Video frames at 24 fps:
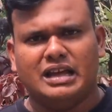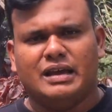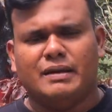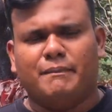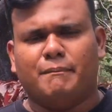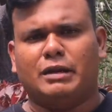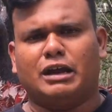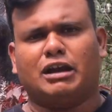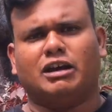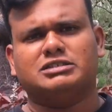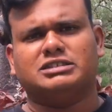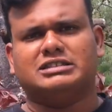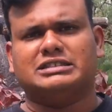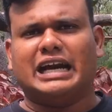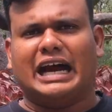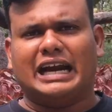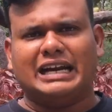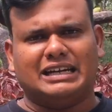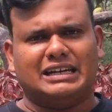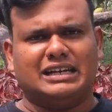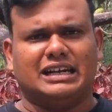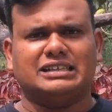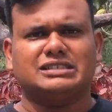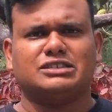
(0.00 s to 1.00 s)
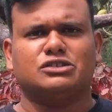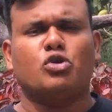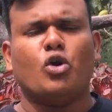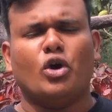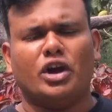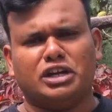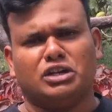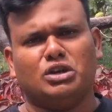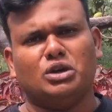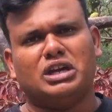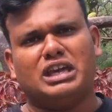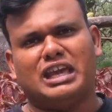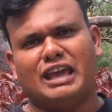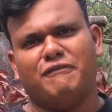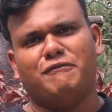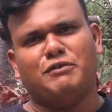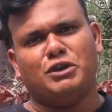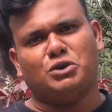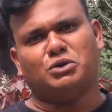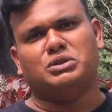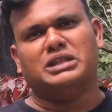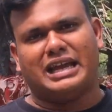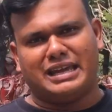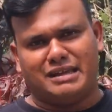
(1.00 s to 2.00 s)
because that is going to give
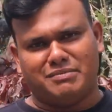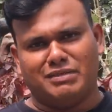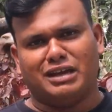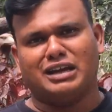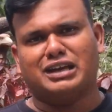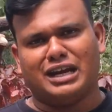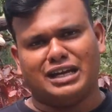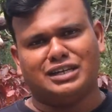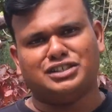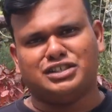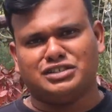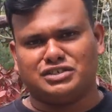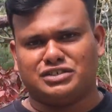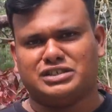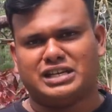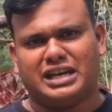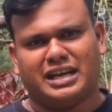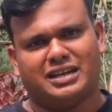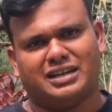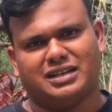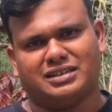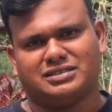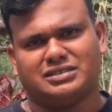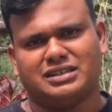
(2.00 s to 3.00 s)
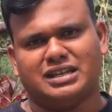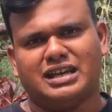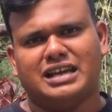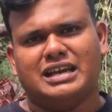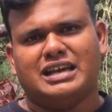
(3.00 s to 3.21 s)
you the immigration status